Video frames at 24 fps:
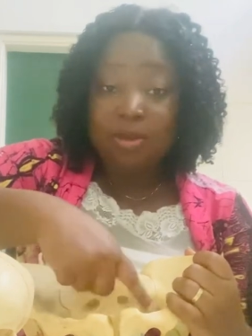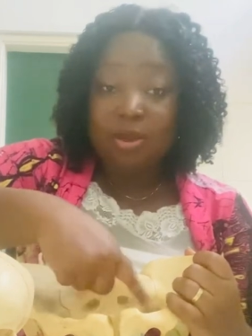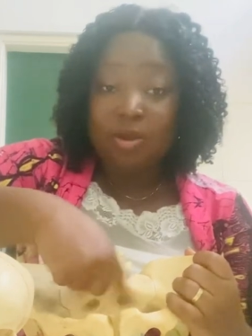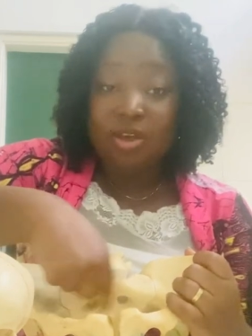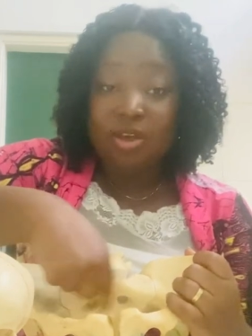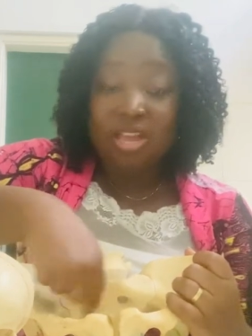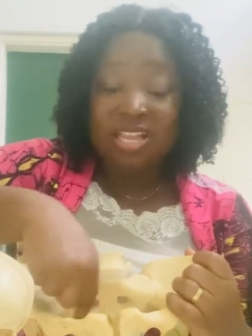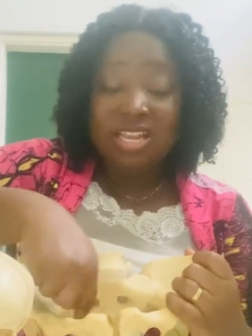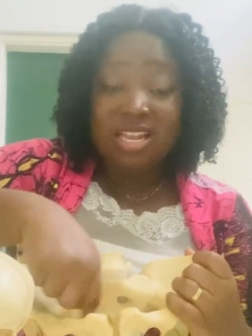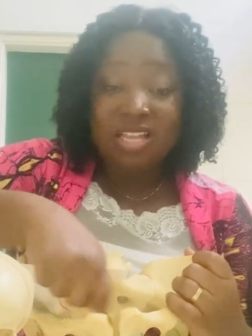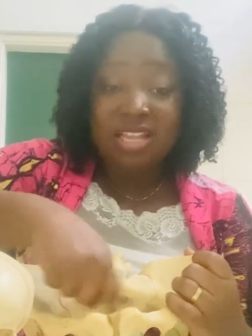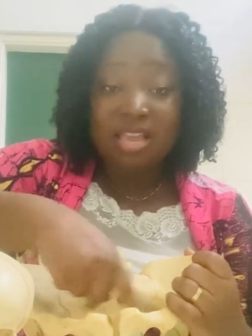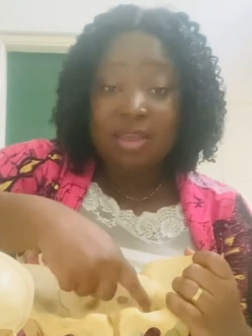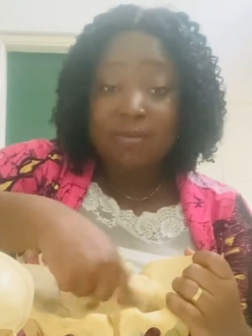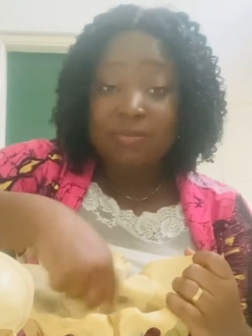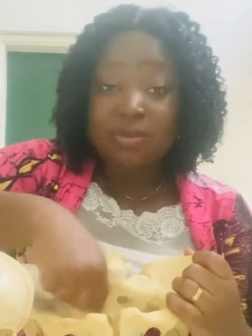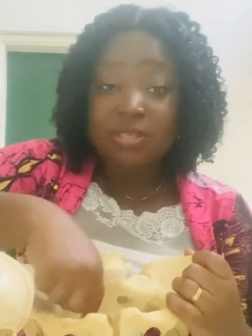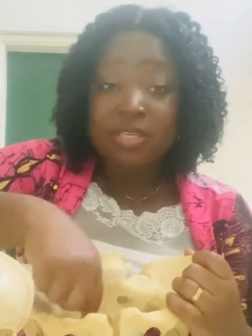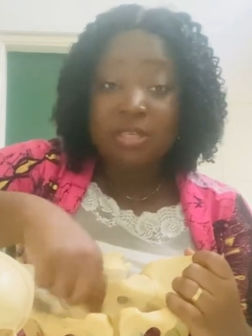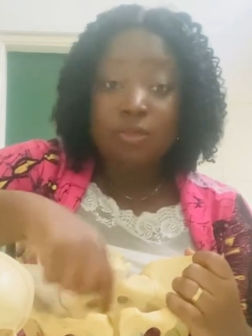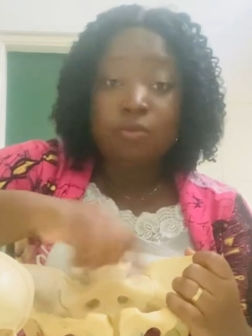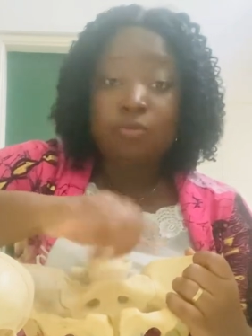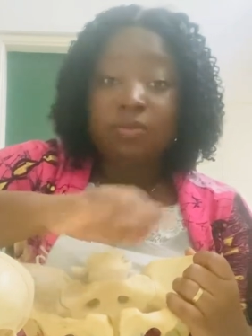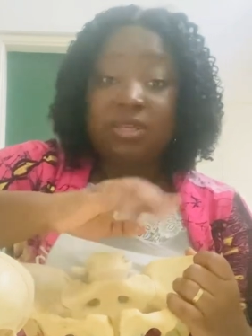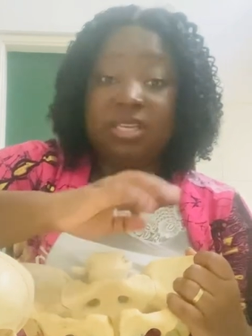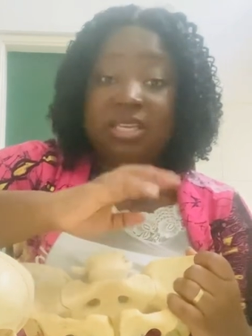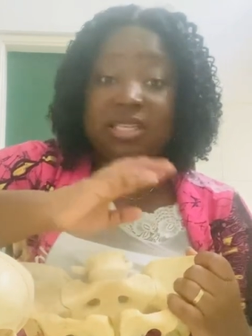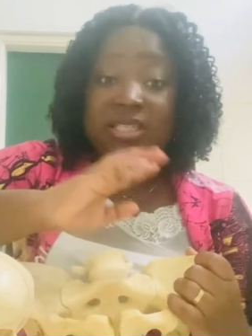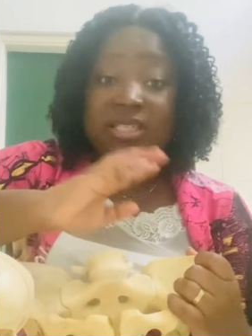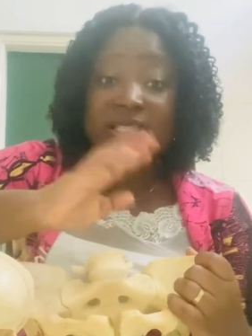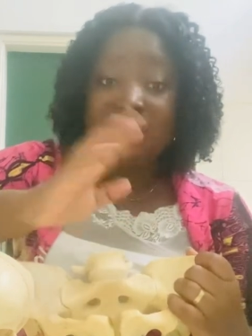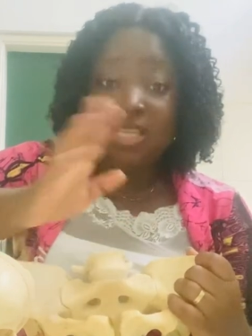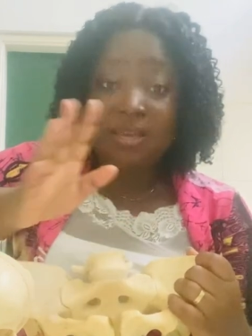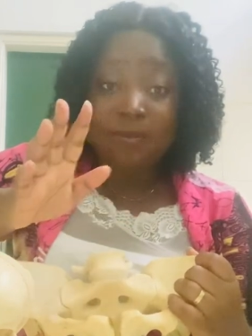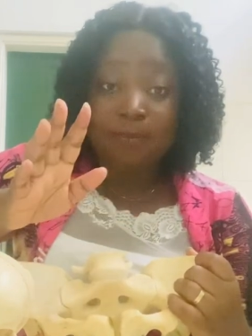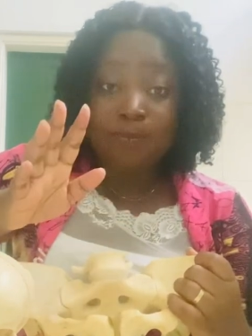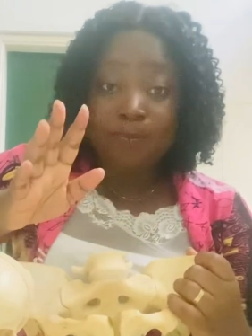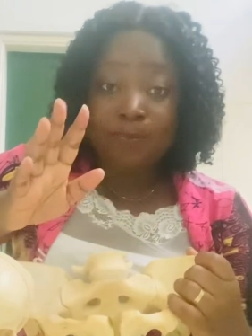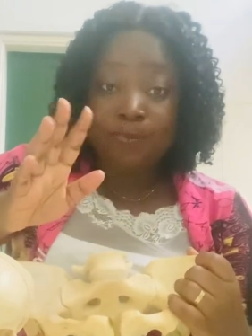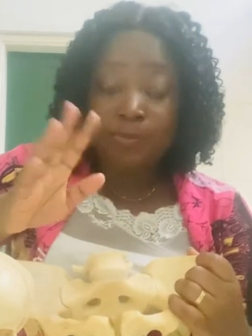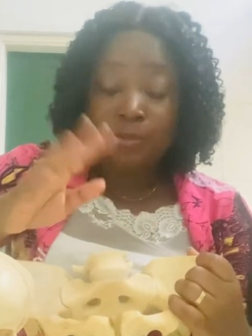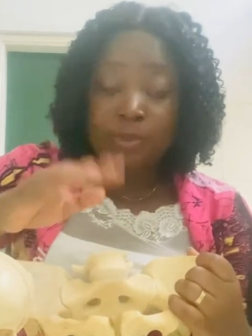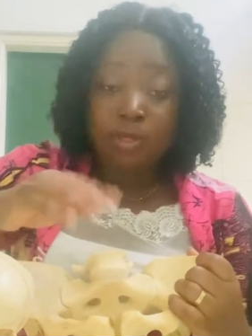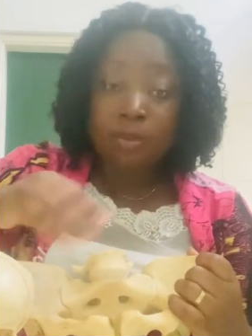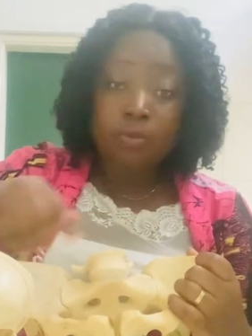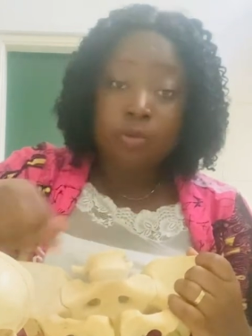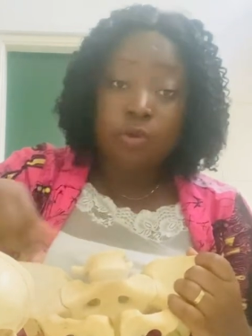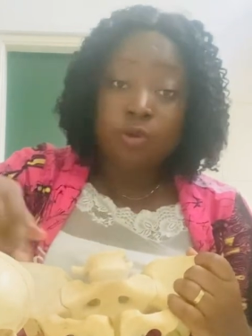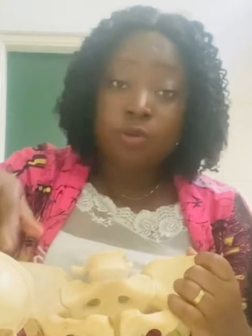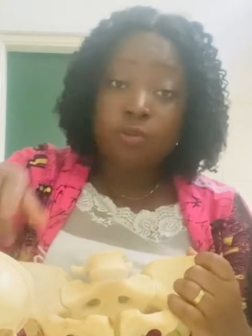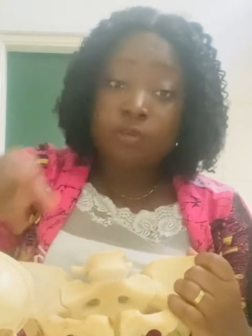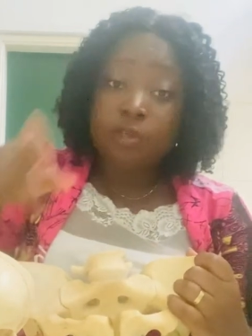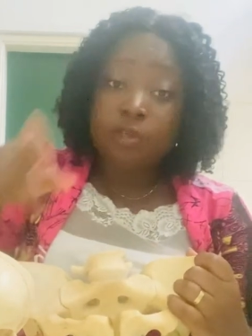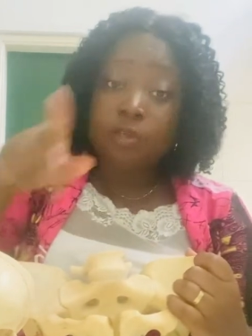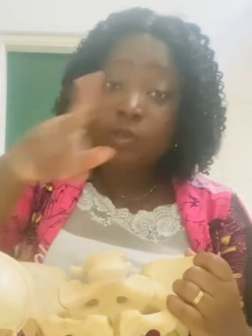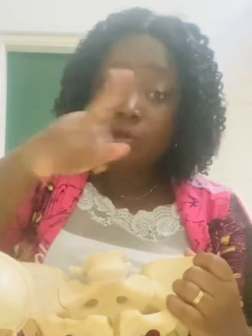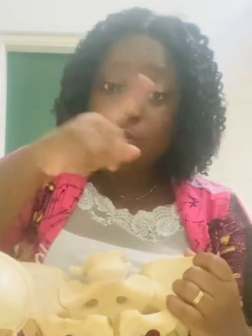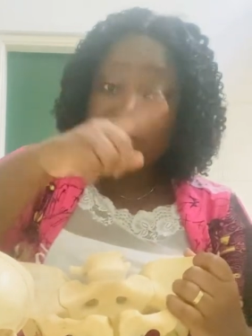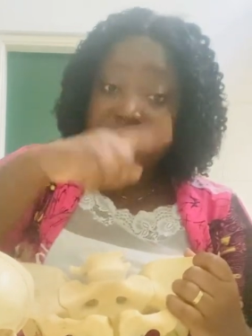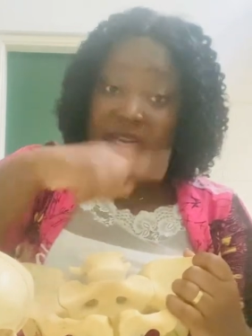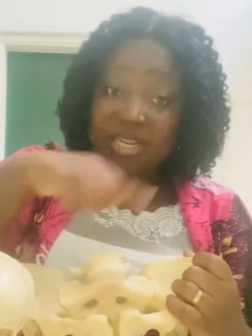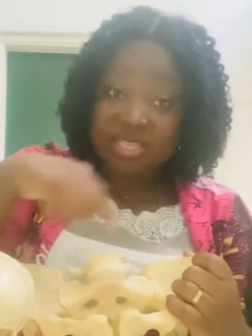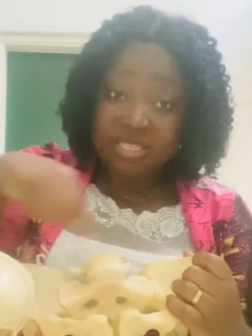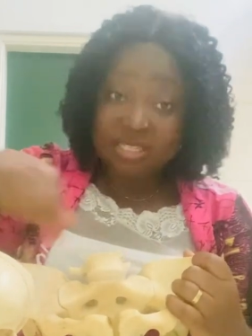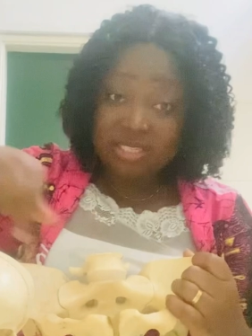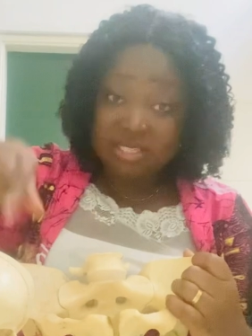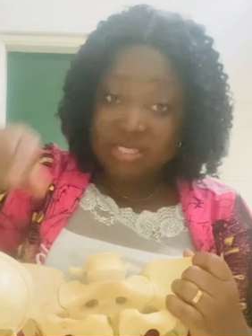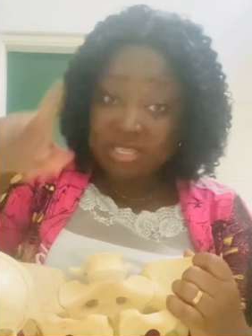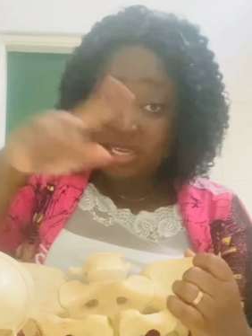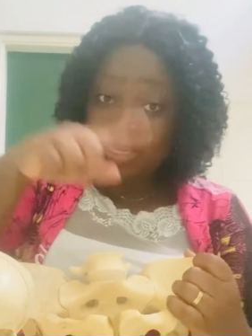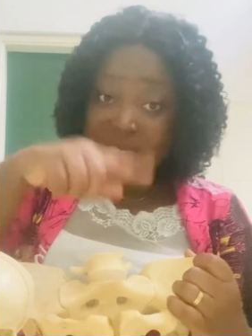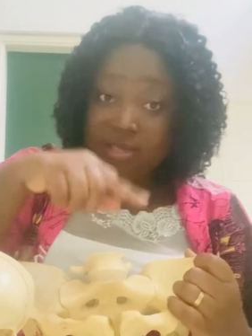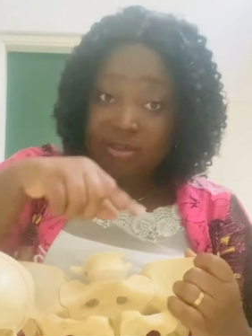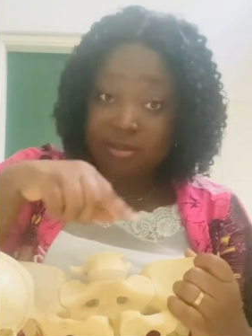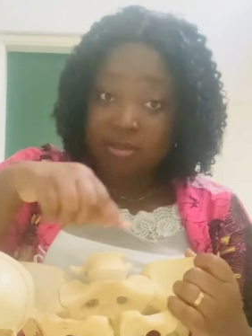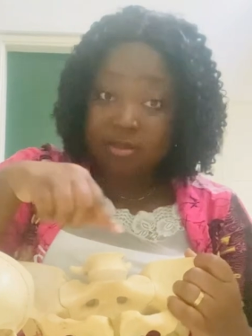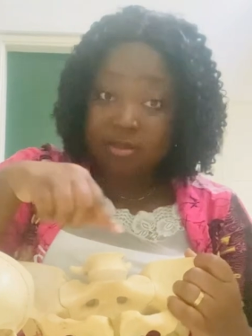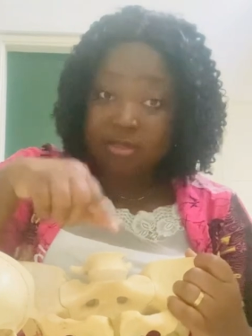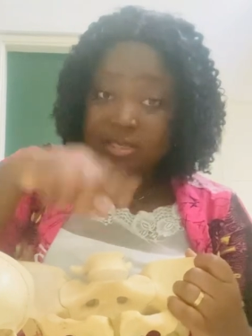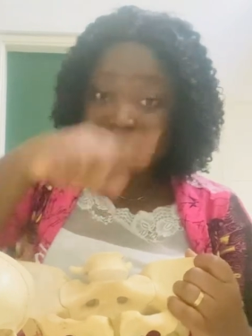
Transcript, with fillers: other diameters will be the same because when you look at a circle